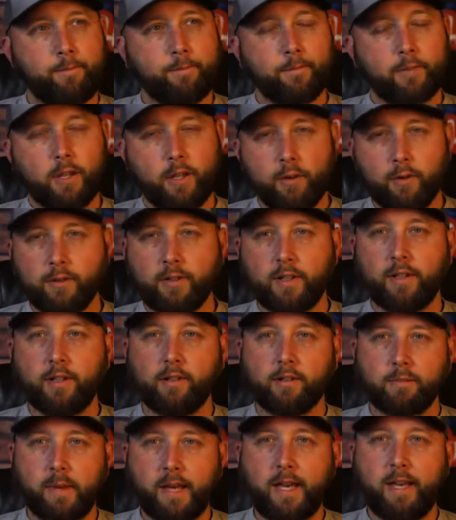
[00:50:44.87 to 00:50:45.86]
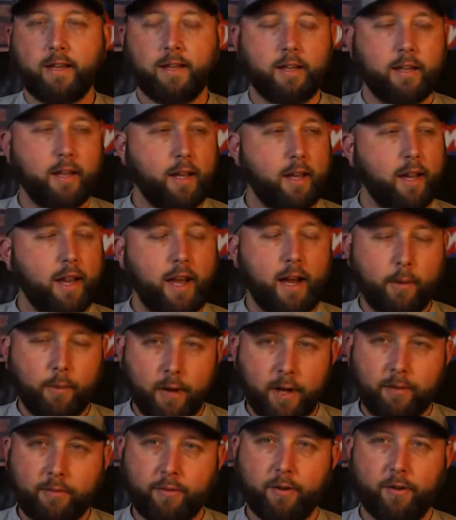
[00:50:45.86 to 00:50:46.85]
using this bait.
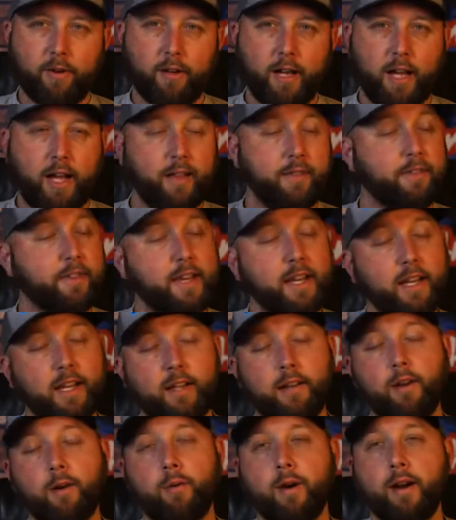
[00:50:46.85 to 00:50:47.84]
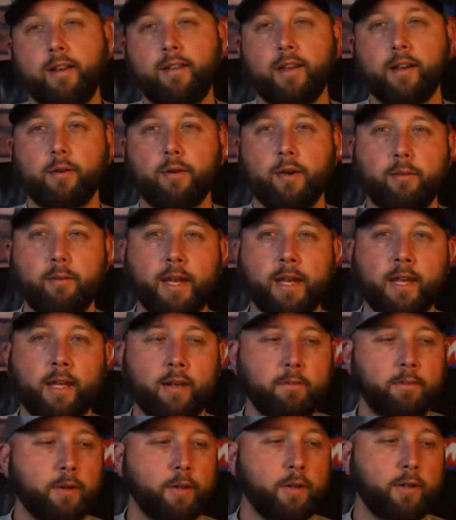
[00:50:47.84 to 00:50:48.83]
However, I think I know why they quit making
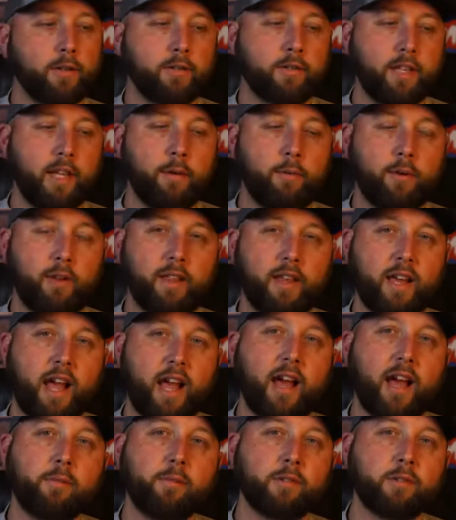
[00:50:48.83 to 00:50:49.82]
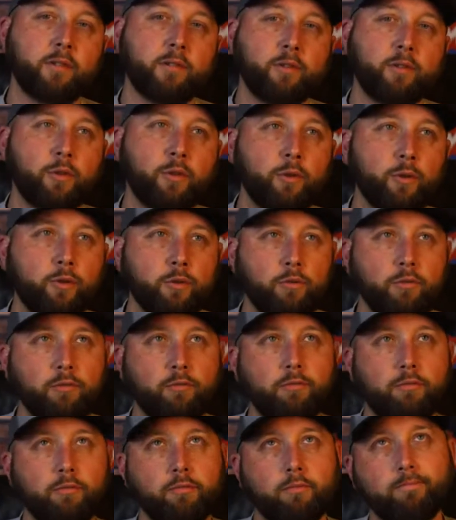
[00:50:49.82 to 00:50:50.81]
them, because they were the absolute
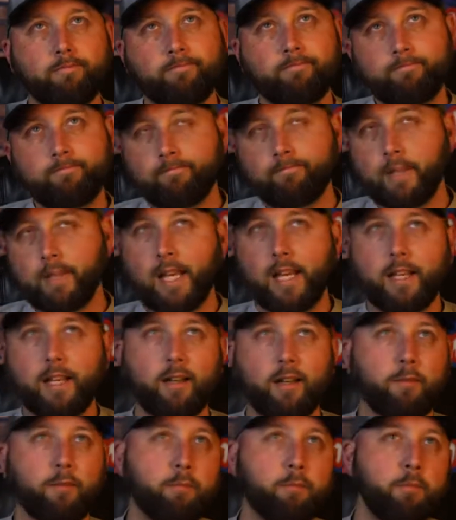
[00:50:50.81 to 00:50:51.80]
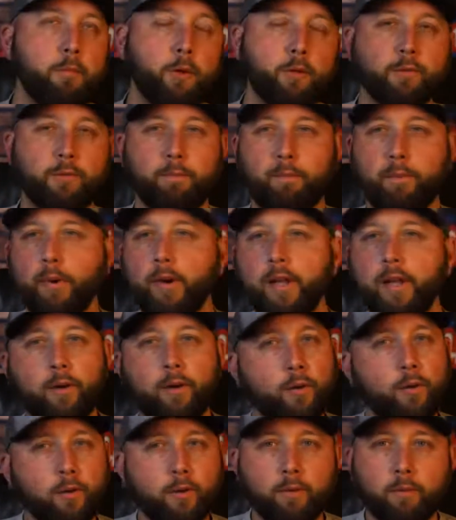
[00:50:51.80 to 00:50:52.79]
like most
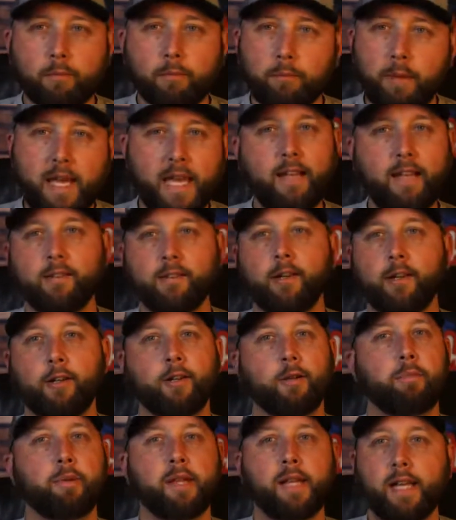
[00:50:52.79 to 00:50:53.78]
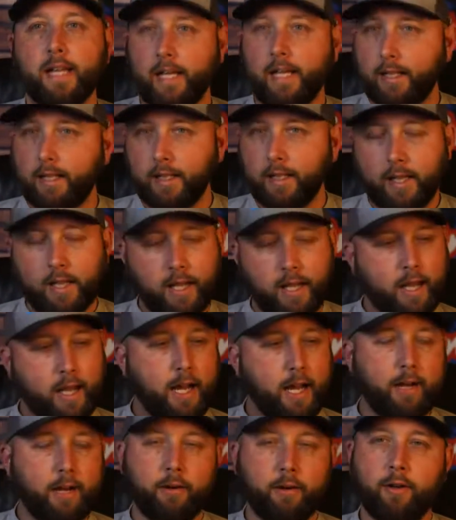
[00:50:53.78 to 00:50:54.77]
brittle baits on the planet.
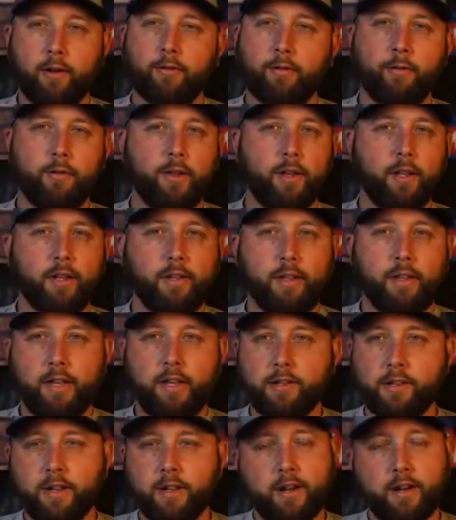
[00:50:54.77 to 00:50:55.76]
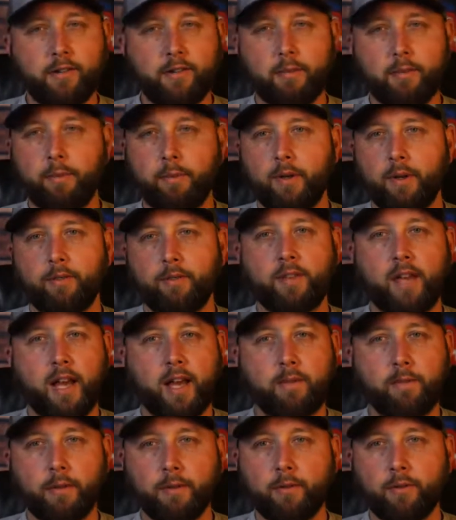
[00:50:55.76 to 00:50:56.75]
I don't know if the engineers didn't put enough
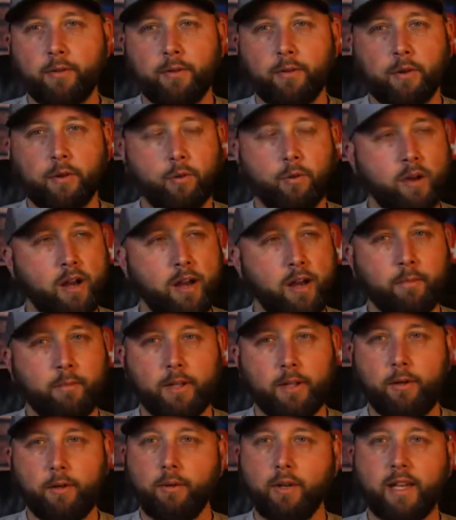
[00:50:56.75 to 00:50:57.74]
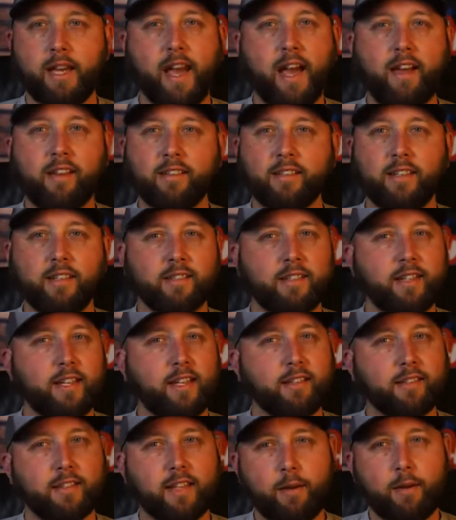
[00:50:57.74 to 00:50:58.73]
time into it or what, but you would cast these
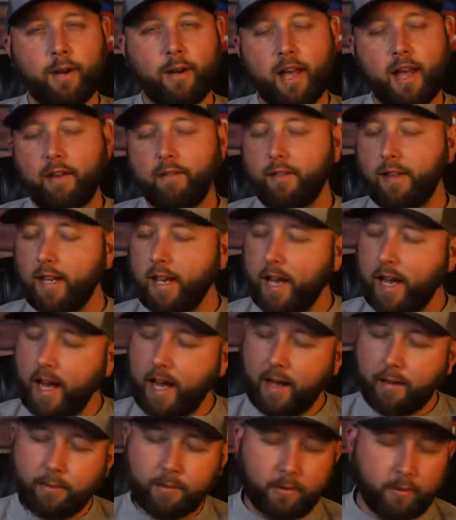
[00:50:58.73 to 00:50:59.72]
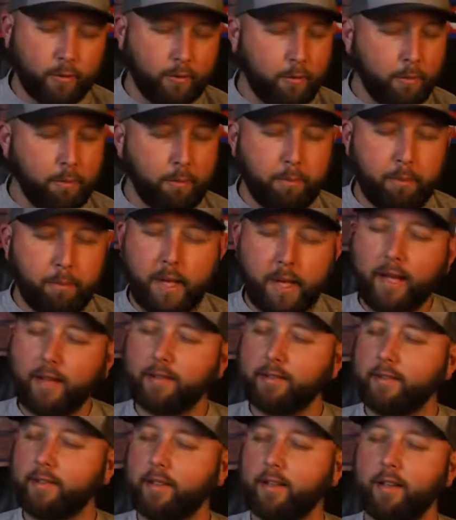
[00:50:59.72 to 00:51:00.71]
things and they would have the absolute
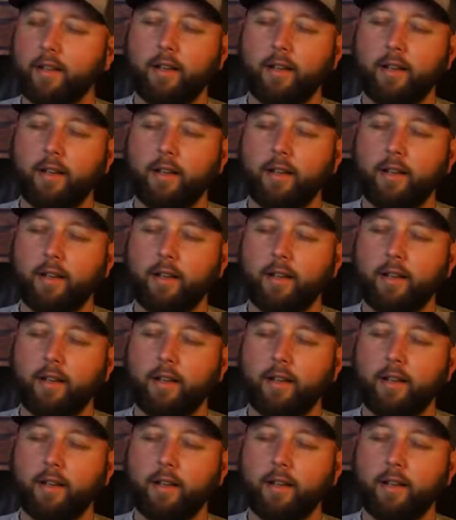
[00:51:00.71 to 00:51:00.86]
best.